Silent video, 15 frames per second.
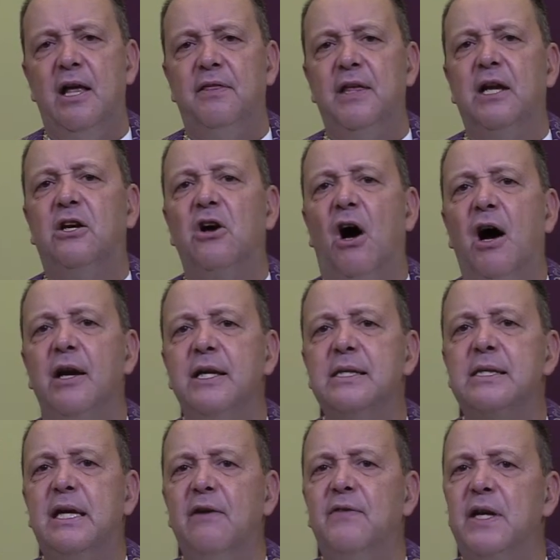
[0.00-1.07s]
that God has
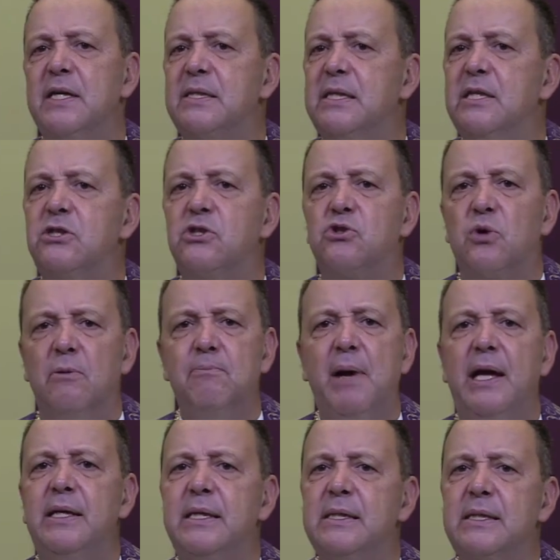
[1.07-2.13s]
given us this
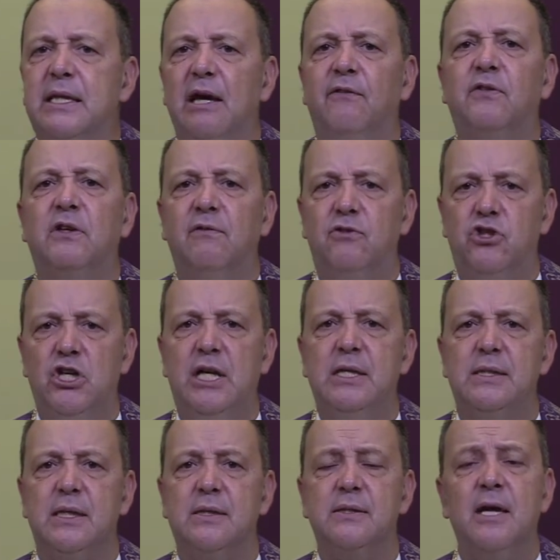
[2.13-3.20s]
tremendous gift of
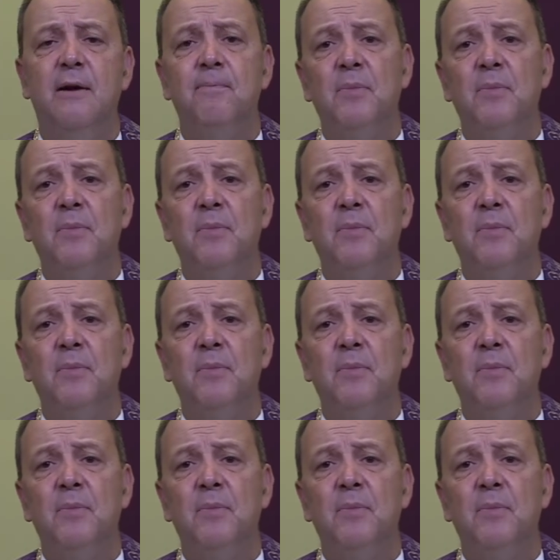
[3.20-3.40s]
Jesus.